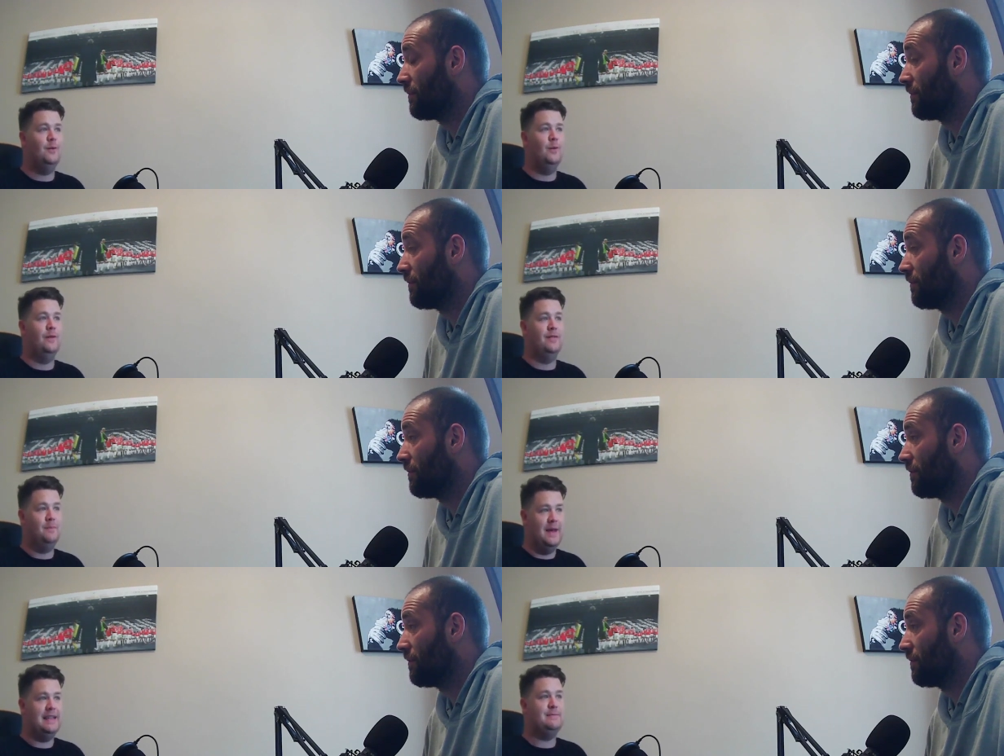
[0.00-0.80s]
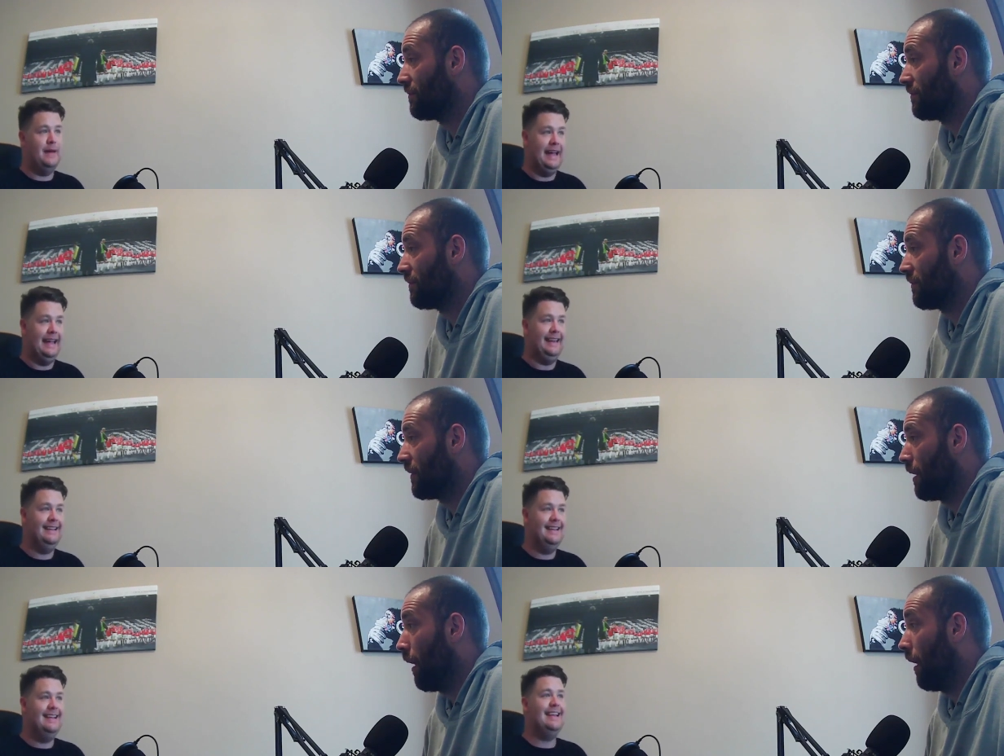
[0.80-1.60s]
Speaker 1: with the best man
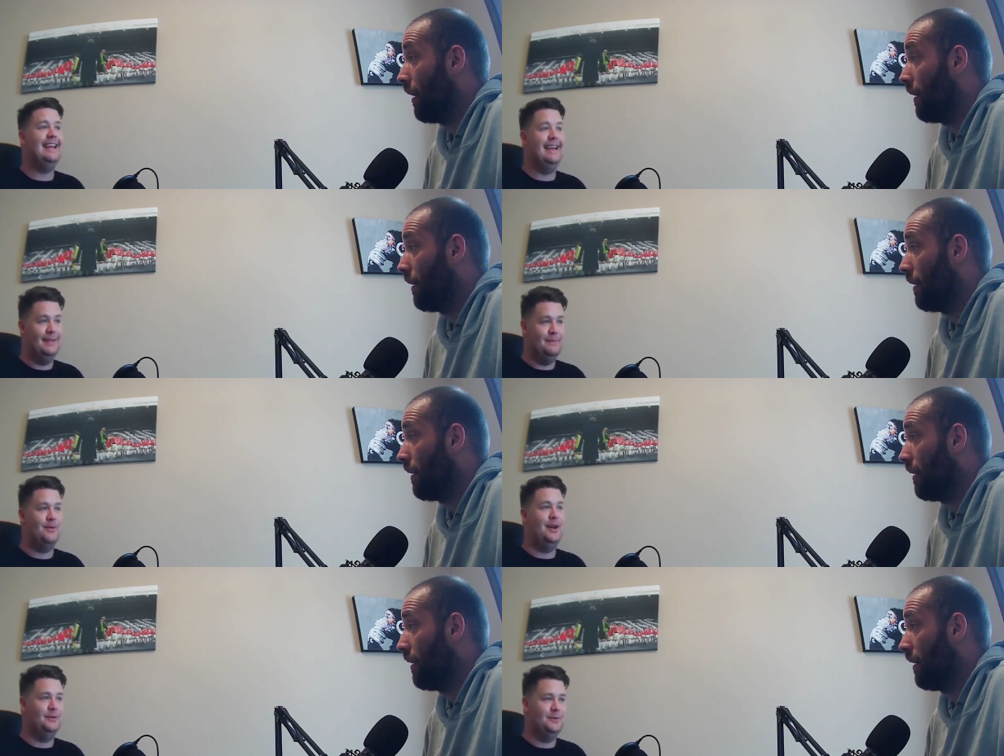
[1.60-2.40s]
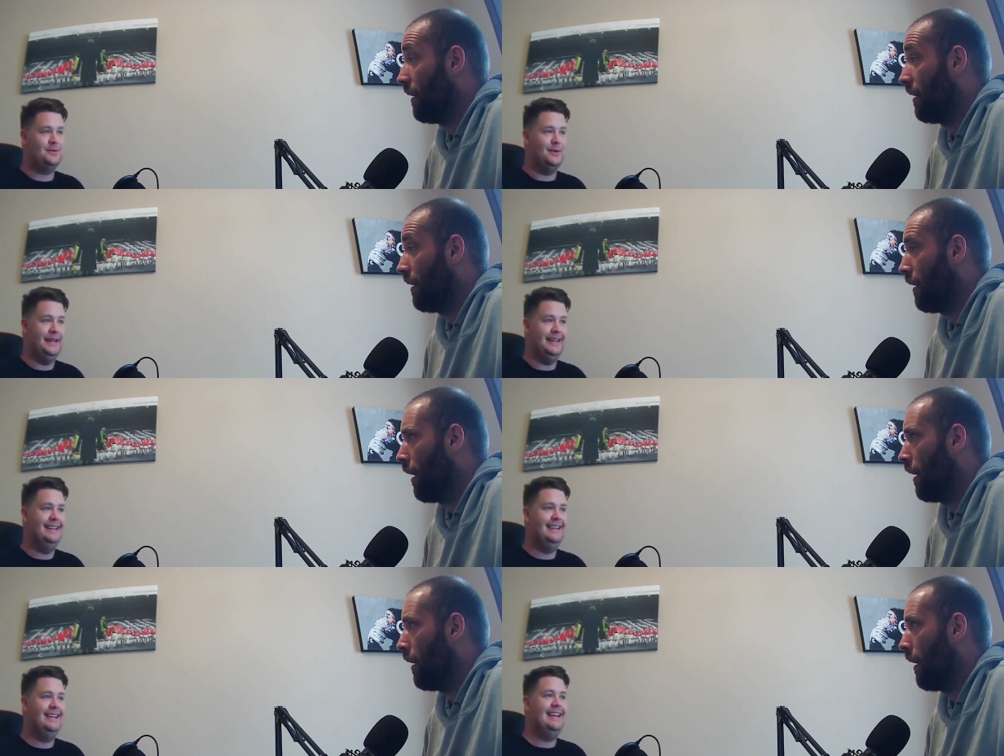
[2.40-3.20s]
in the bridal suite,
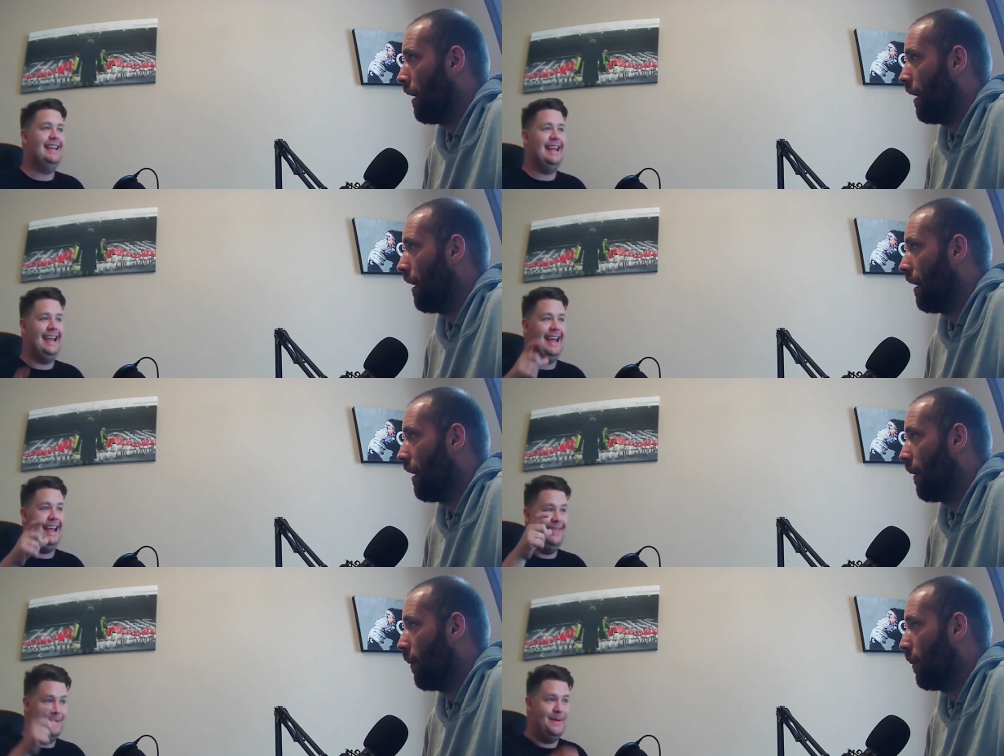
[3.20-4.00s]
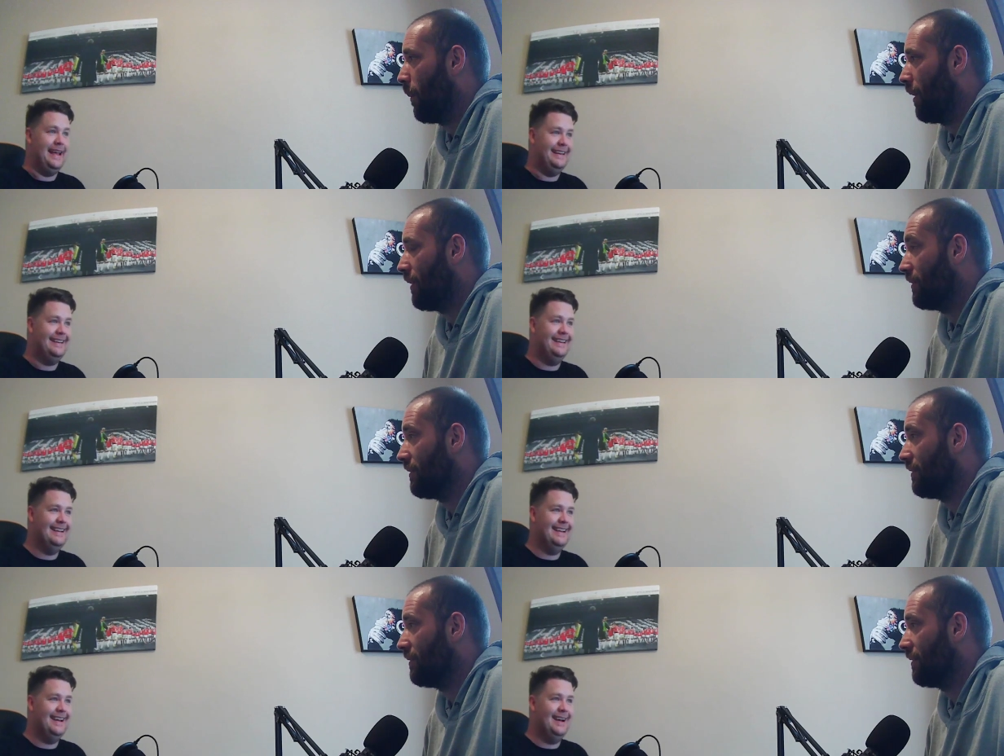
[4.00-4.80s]
oh. in the bed,
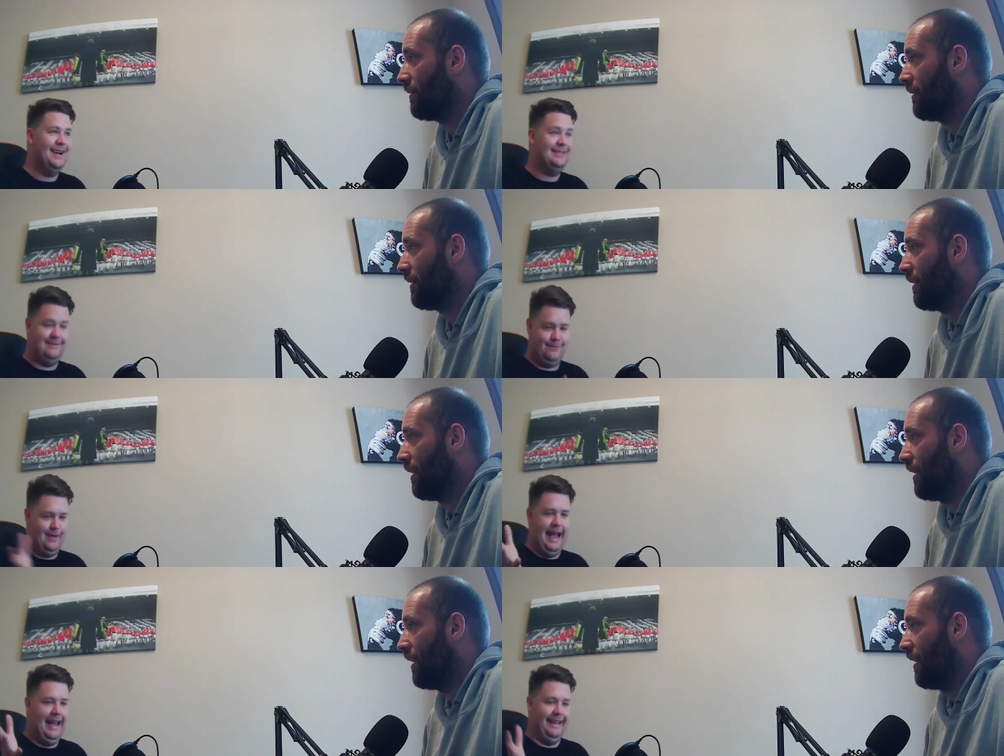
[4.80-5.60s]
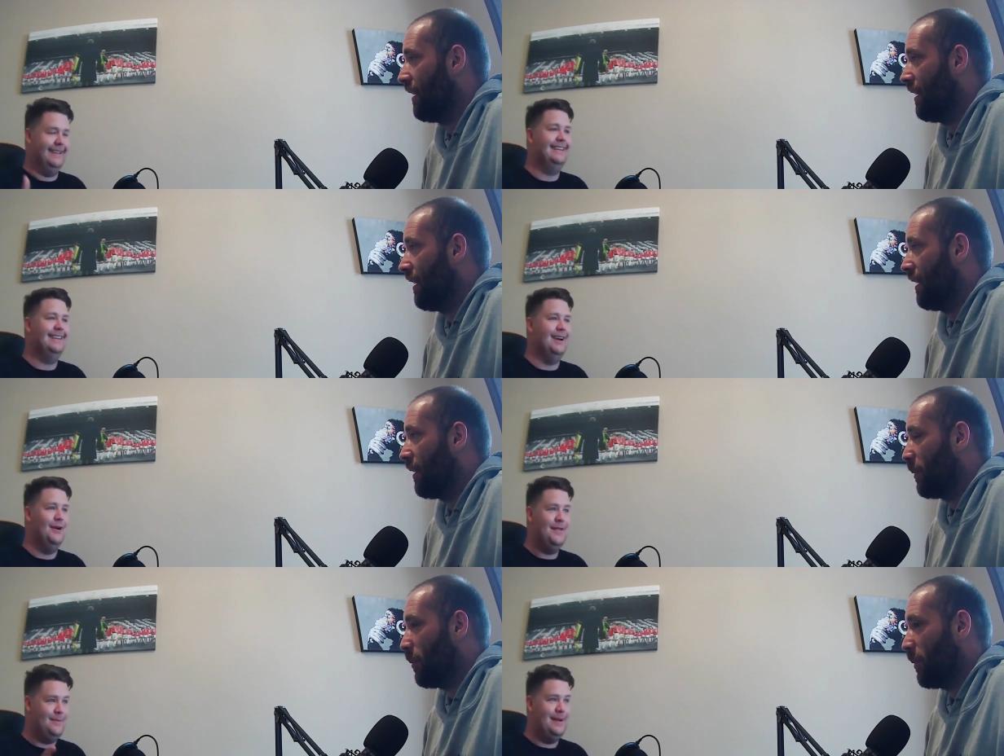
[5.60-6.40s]
Speaker 2: at it
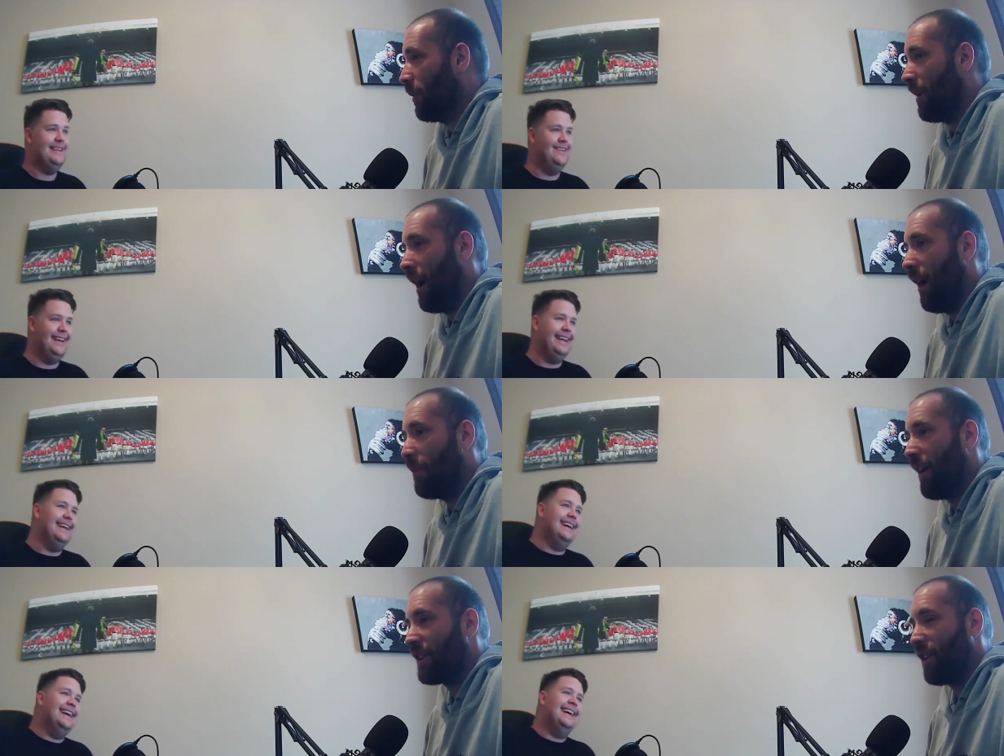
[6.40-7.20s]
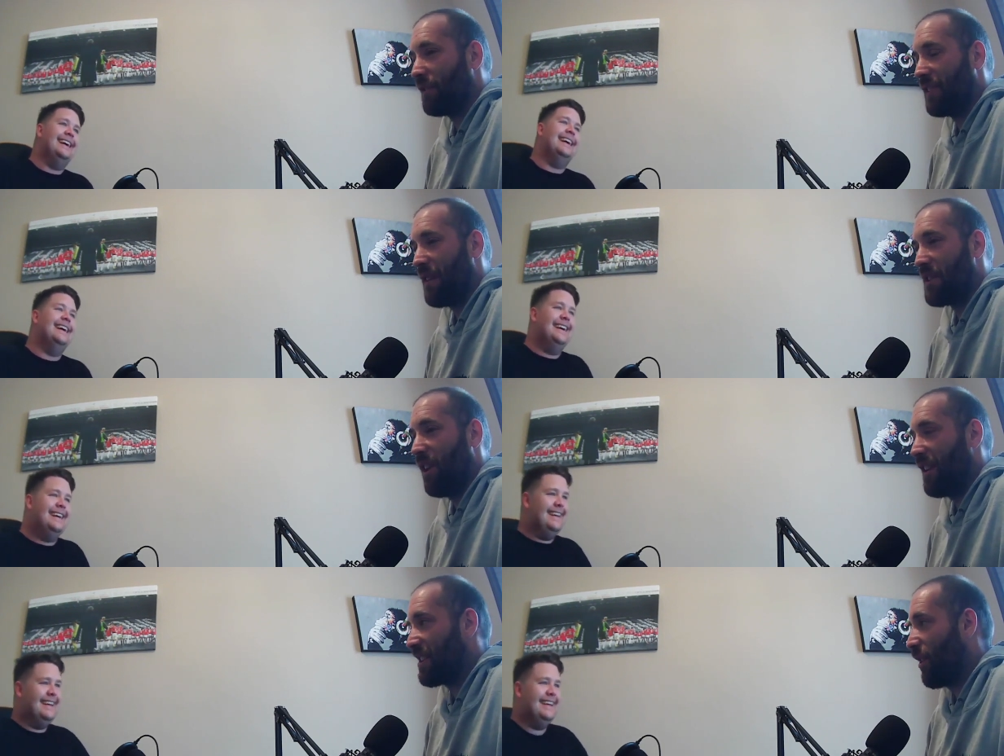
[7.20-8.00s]
on their wedding night. Oh my god, that was
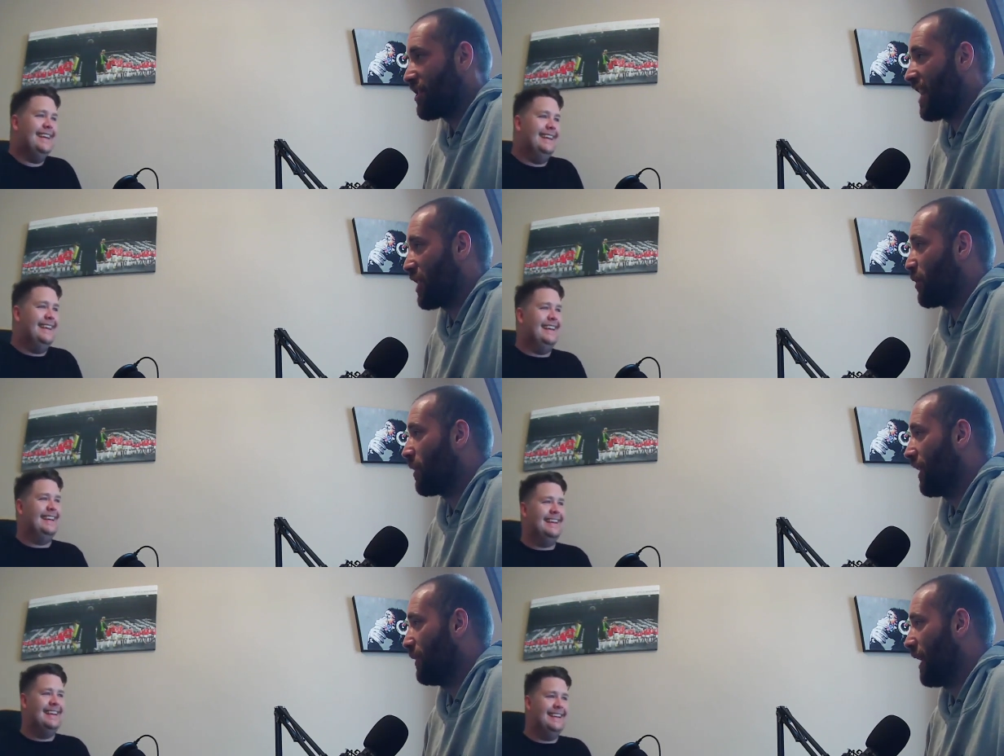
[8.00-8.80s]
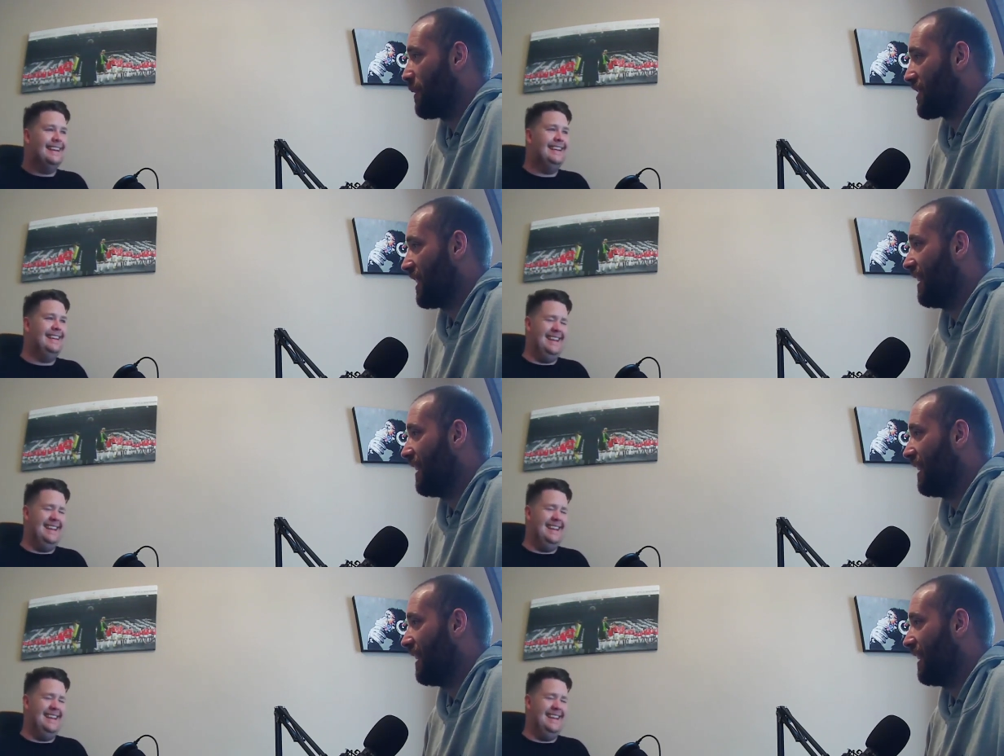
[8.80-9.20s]
like that's like sexual Cluedo, isn't it?